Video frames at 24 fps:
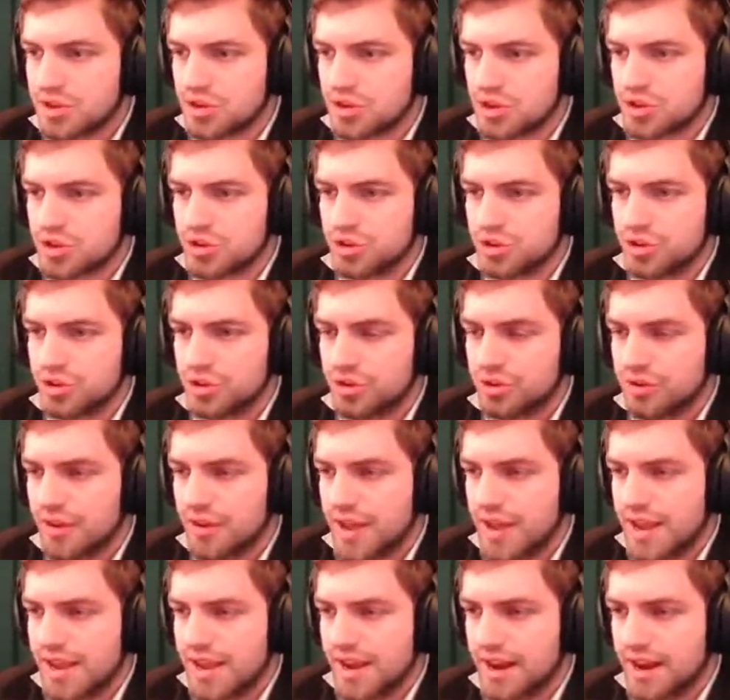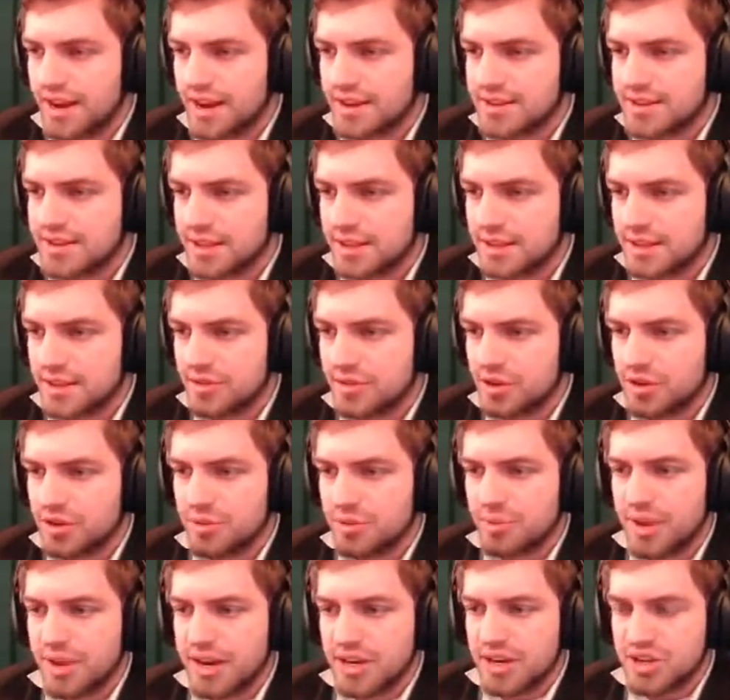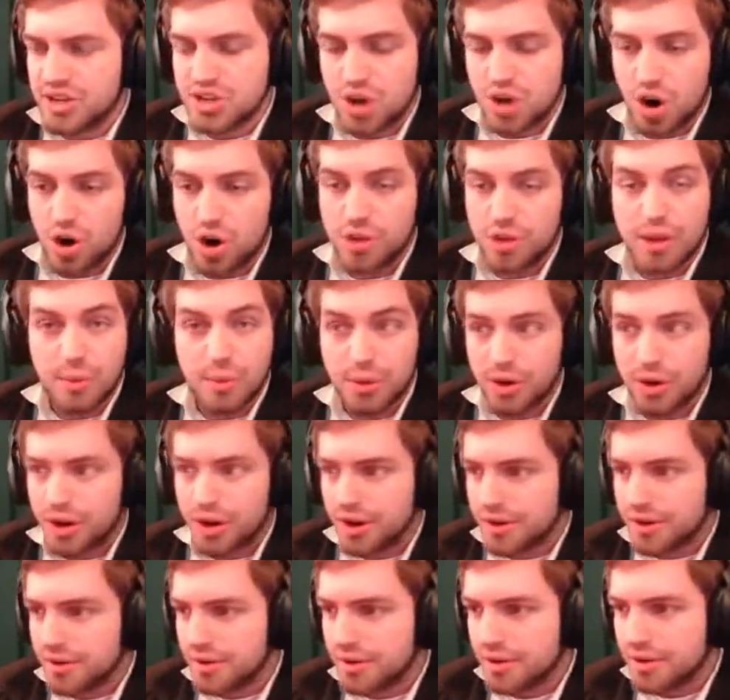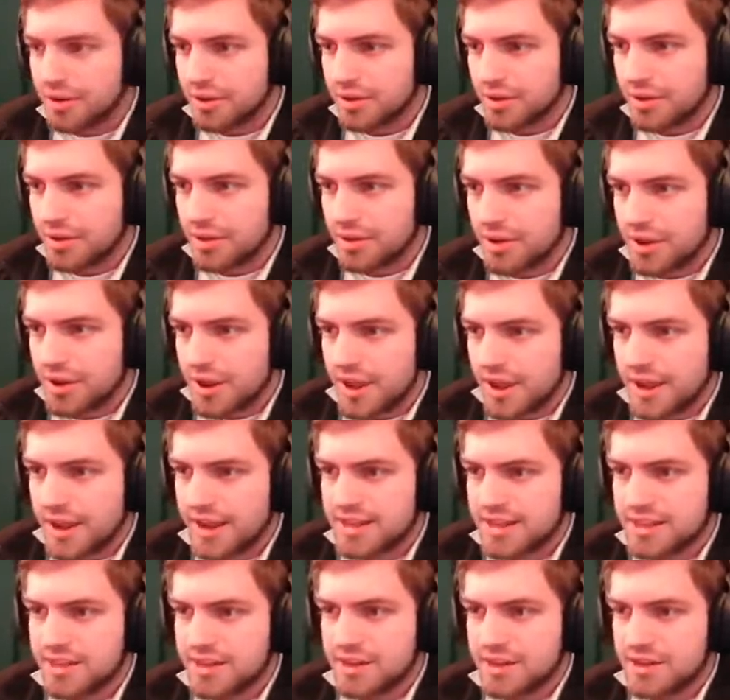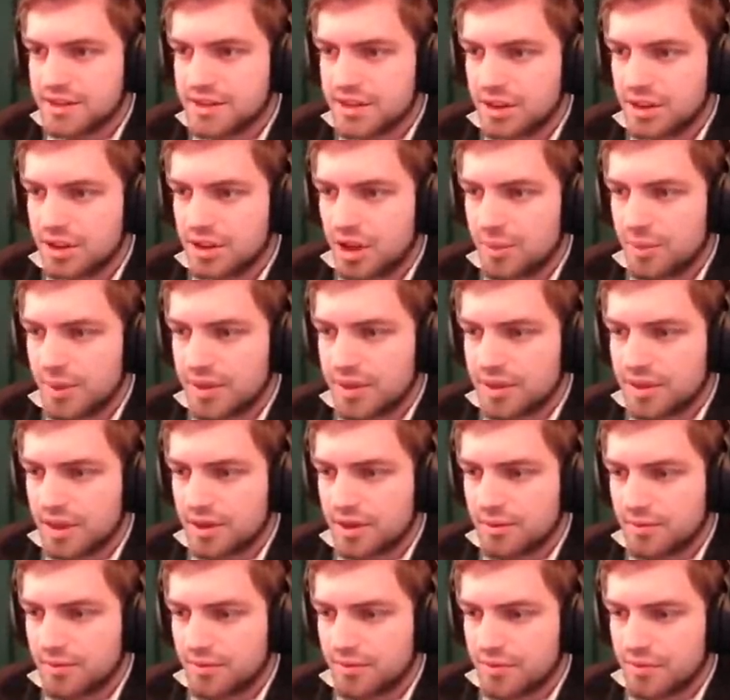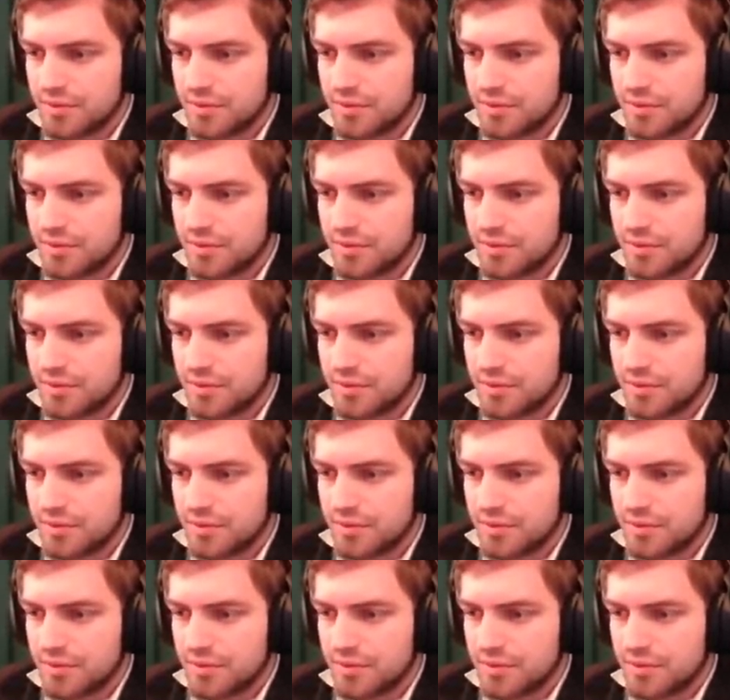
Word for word: These are just little AIs that live on the planet Scar that we're on. I guess I didn't tell you all about that.